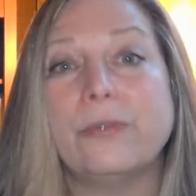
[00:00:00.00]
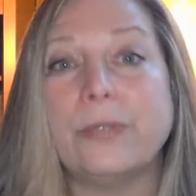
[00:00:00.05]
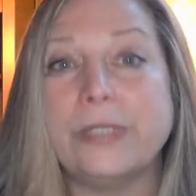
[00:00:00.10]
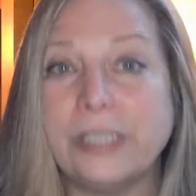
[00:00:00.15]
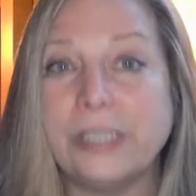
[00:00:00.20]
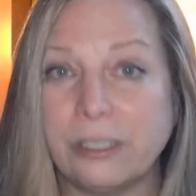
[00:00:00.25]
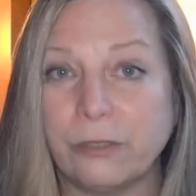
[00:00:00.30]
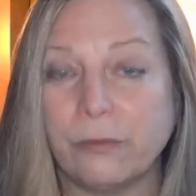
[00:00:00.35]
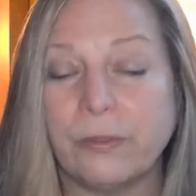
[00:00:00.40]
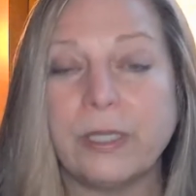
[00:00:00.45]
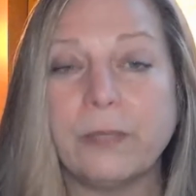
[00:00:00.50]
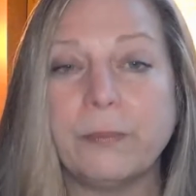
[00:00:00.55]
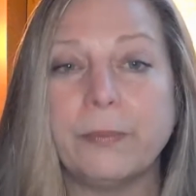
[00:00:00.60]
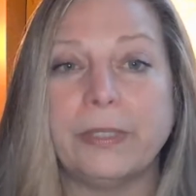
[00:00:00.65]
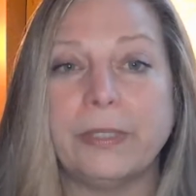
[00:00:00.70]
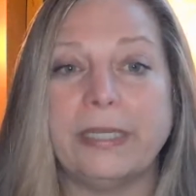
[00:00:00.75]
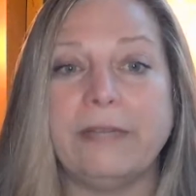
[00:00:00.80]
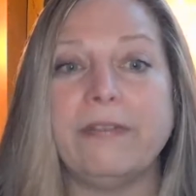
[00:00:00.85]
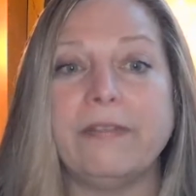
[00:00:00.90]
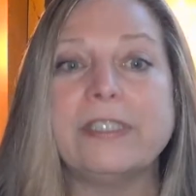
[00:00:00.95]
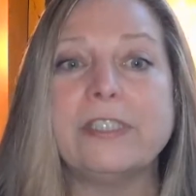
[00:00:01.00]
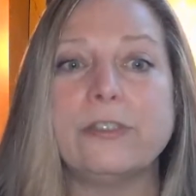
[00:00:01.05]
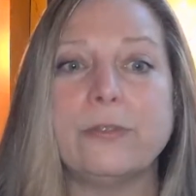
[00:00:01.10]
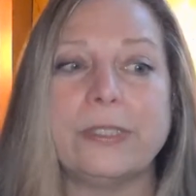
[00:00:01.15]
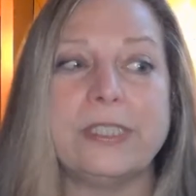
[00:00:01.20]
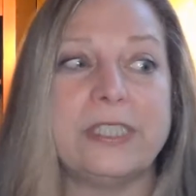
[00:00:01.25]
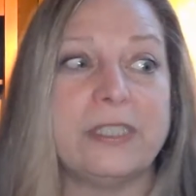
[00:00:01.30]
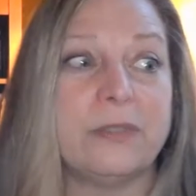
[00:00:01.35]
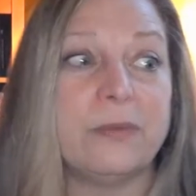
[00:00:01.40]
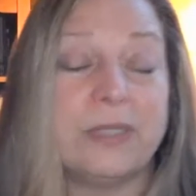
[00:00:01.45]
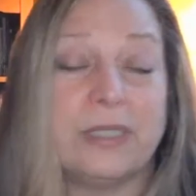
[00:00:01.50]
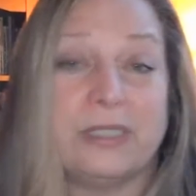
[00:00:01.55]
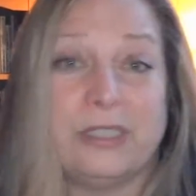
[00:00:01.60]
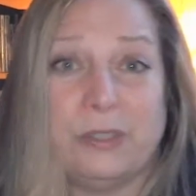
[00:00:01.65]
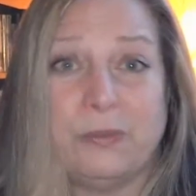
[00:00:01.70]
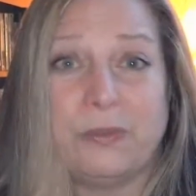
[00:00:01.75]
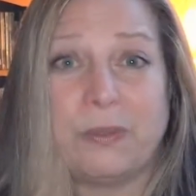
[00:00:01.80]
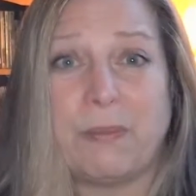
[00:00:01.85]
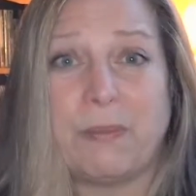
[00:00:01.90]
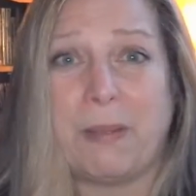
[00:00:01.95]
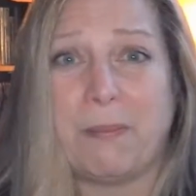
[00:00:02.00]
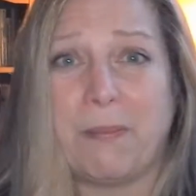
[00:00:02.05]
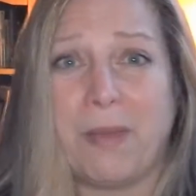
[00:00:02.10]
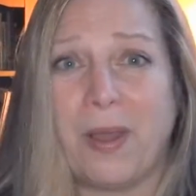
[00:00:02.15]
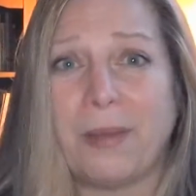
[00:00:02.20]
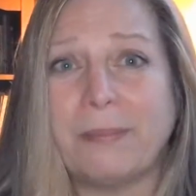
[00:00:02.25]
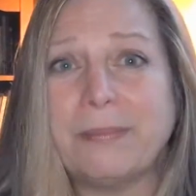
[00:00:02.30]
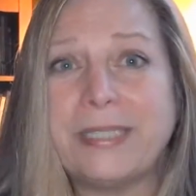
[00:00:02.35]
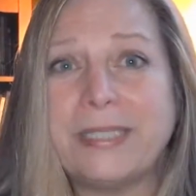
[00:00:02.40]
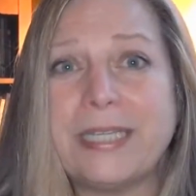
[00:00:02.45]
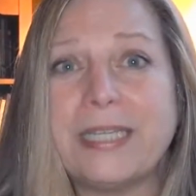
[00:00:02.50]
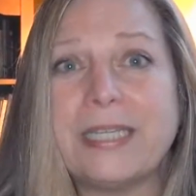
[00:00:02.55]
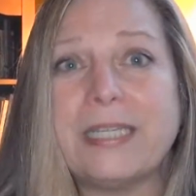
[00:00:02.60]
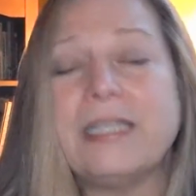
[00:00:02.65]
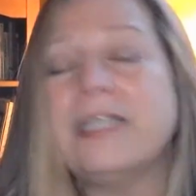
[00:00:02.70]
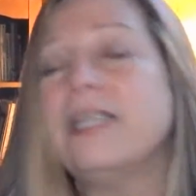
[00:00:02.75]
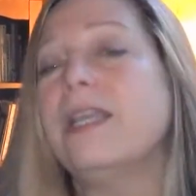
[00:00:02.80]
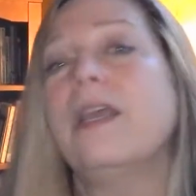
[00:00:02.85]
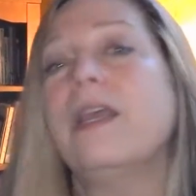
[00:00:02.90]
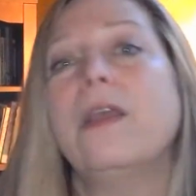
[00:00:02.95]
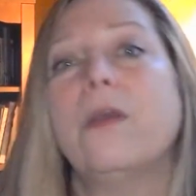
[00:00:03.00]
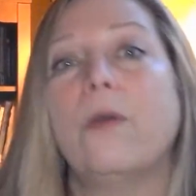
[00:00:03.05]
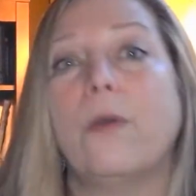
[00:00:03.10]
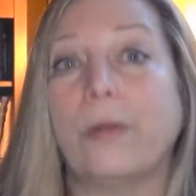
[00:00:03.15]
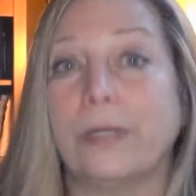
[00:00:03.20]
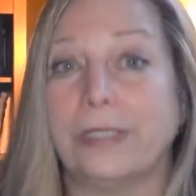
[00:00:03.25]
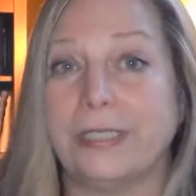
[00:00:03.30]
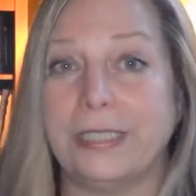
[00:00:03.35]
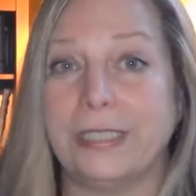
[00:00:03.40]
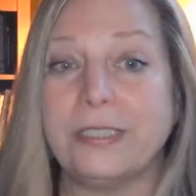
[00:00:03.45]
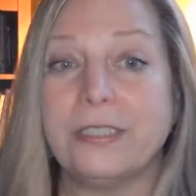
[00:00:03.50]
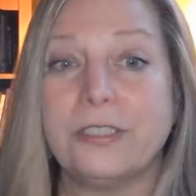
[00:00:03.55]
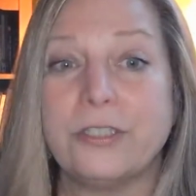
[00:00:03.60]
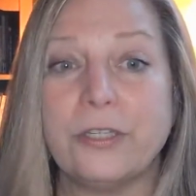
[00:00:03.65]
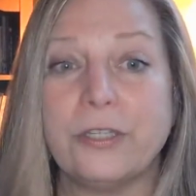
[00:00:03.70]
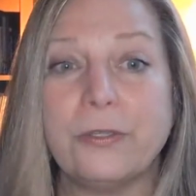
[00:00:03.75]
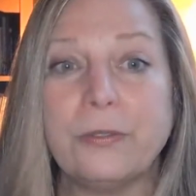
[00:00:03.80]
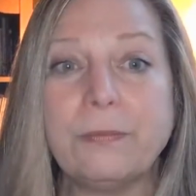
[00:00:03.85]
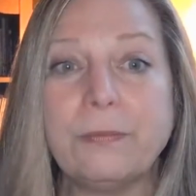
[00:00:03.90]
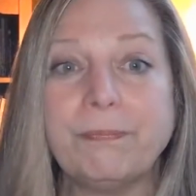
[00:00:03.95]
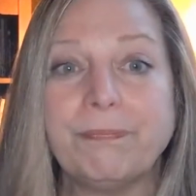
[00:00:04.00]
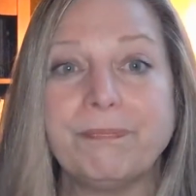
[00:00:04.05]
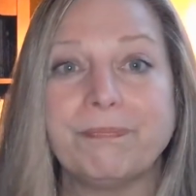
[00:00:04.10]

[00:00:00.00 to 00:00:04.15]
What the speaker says: I still want to believe this? Do I still want to do what my mom did or didn't do?